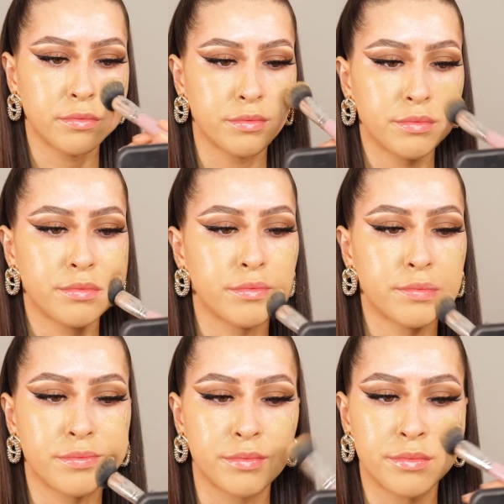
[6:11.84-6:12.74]
For my cream
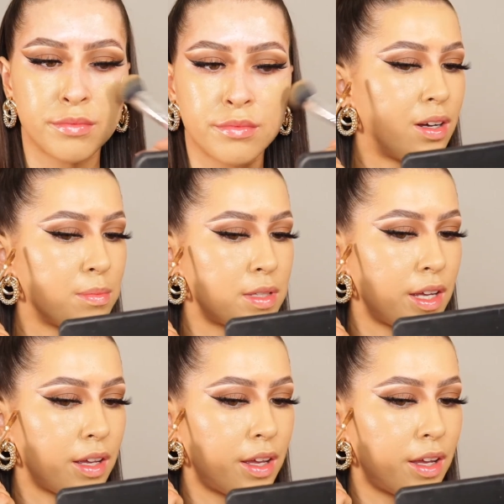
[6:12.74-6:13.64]
contour, I'm
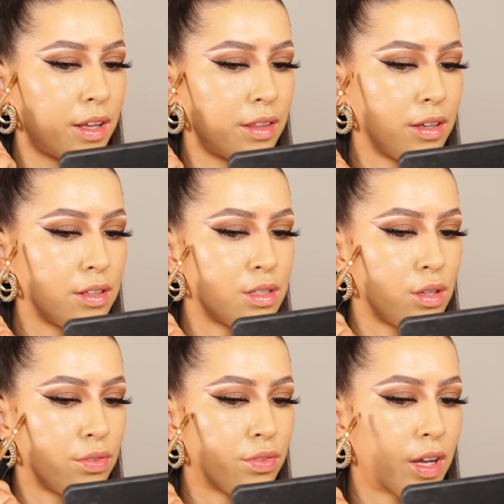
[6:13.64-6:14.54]
taking the
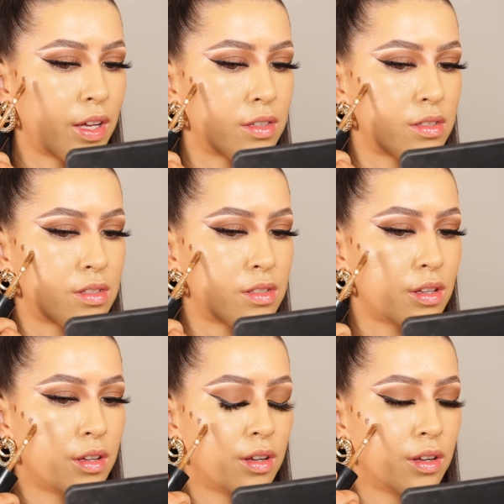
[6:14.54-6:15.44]
Too Faced
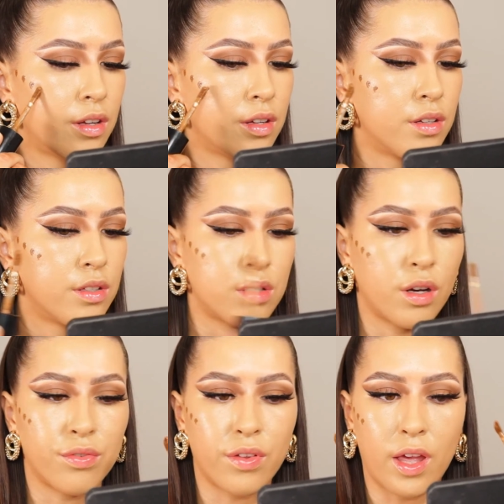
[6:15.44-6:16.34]

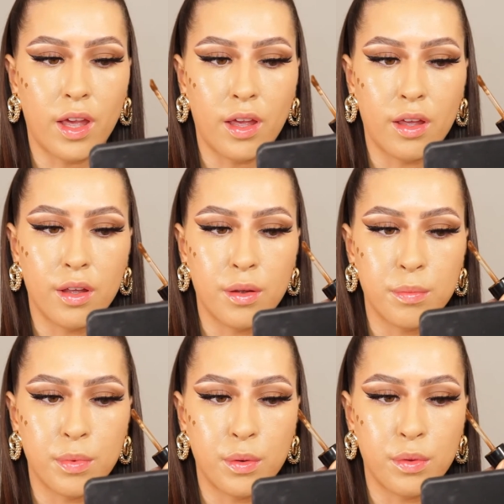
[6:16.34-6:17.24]
Toffee
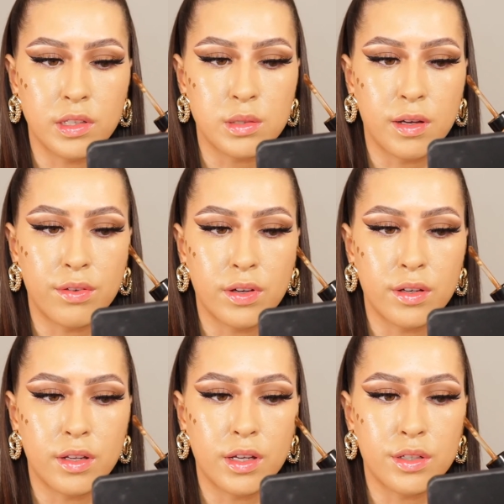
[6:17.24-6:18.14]
Born This Way
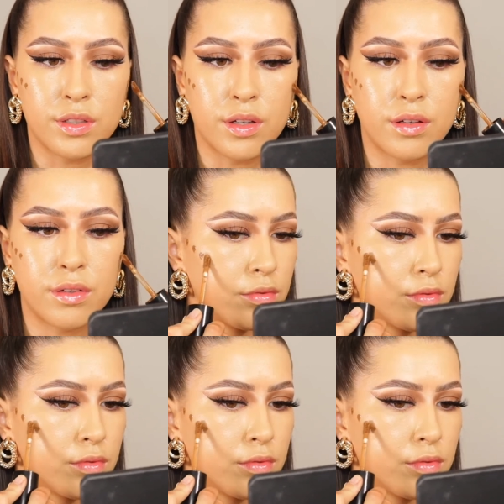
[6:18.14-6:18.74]
foundation.